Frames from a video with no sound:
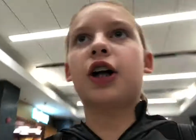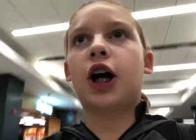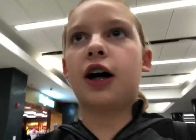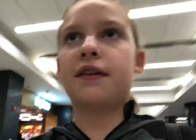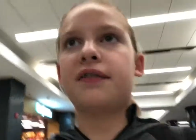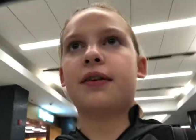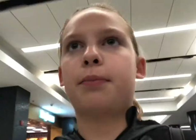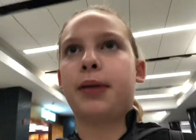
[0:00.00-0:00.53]
We're
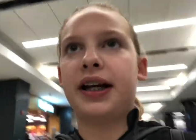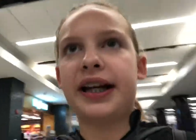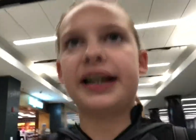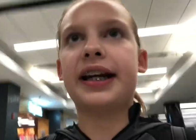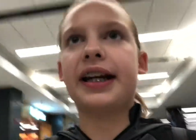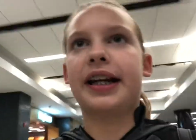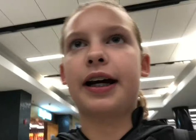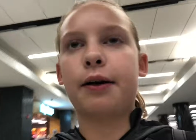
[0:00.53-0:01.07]
off the
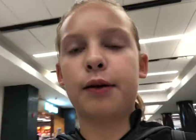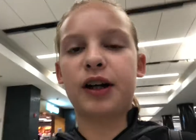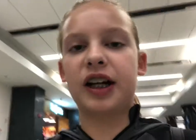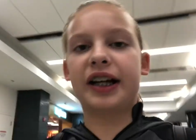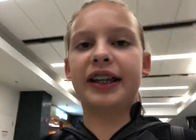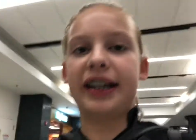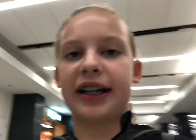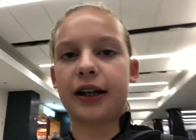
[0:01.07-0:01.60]
plane and now we are
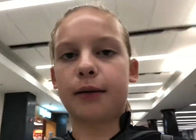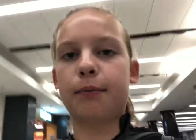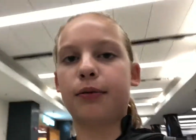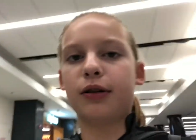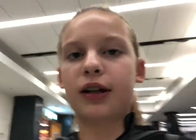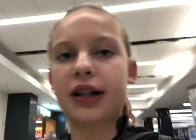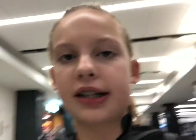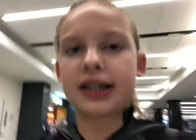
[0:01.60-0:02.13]
in the
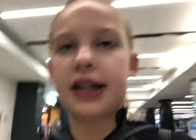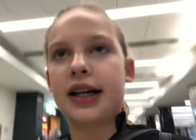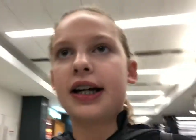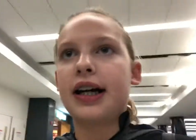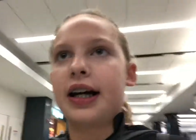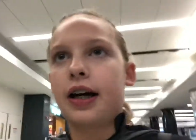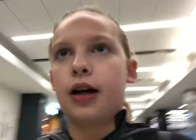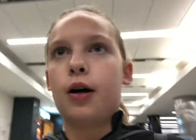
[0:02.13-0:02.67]
airport.
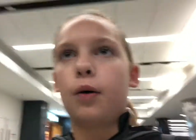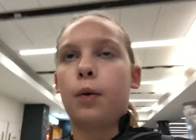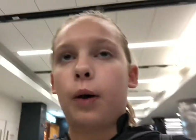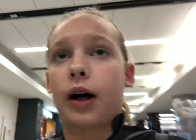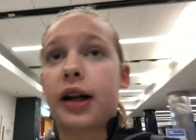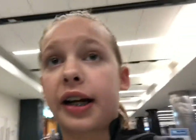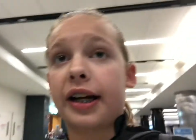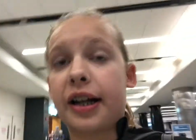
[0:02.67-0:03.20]

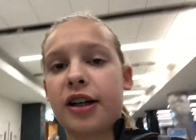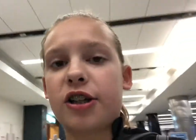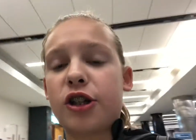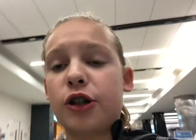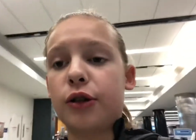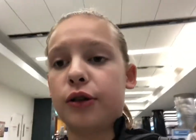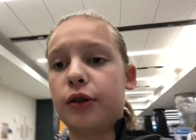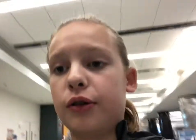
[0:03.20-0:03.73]
Walking
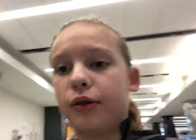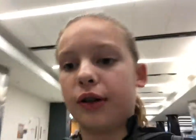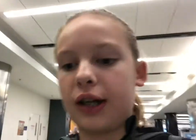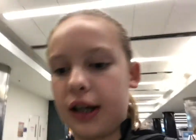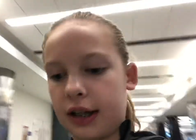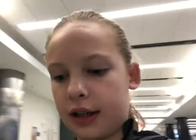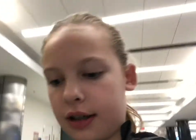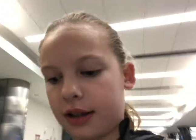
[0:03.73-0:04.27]
to
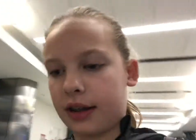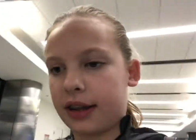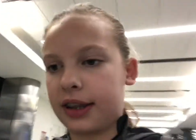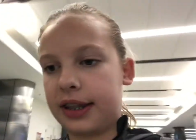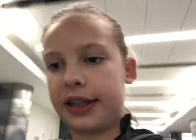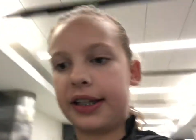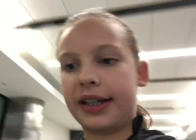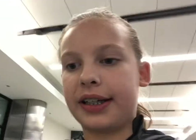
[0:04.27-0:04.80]

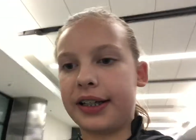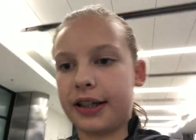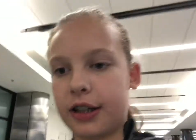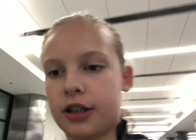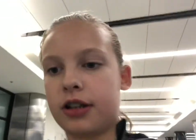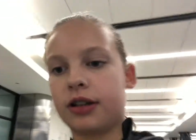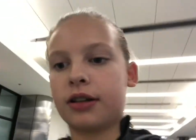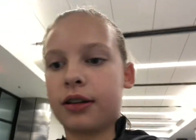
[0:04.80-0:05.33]
the
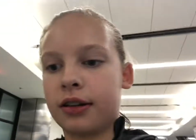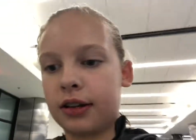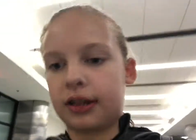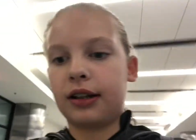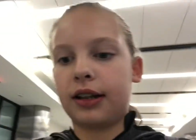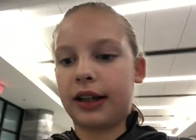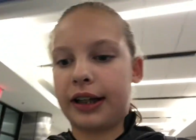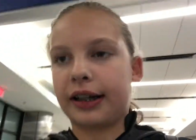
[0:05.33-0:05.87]

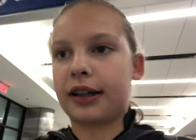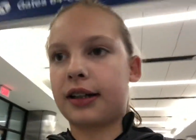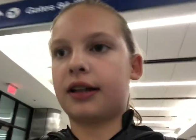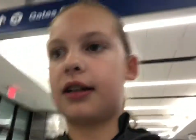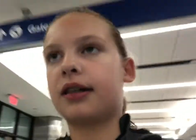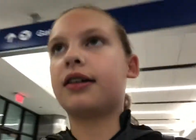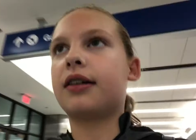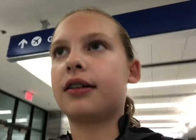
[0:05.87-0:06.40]
like
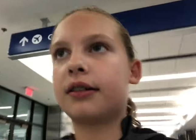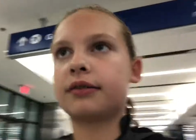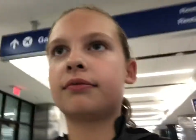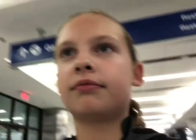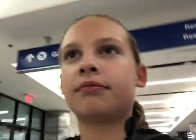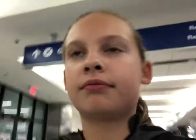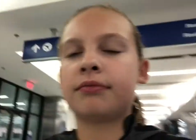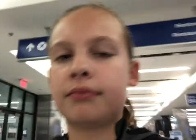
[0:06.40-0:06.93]

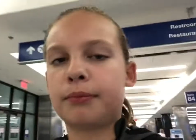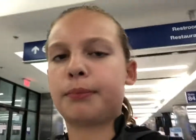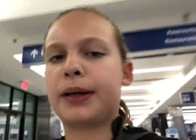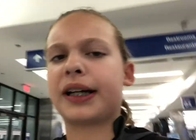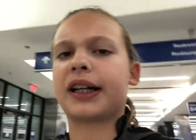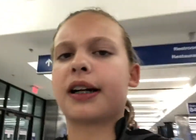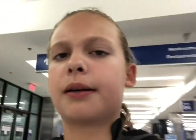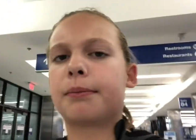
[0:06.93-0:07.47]

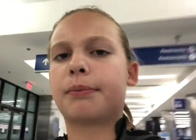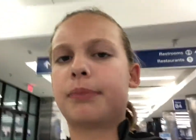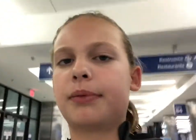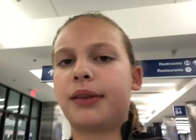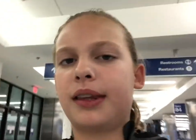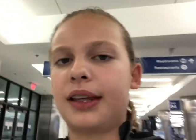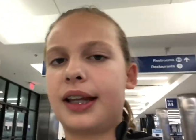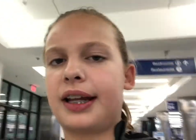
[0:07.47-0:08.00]
pickup
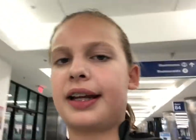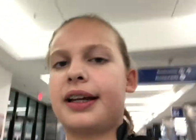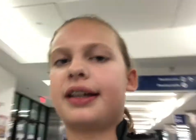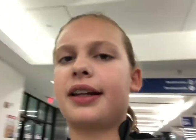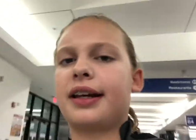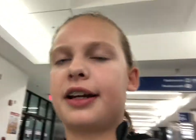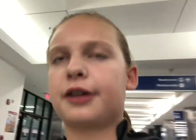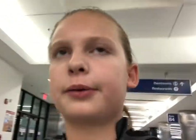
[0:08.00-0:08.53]
lane
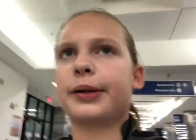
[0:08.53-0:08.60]
area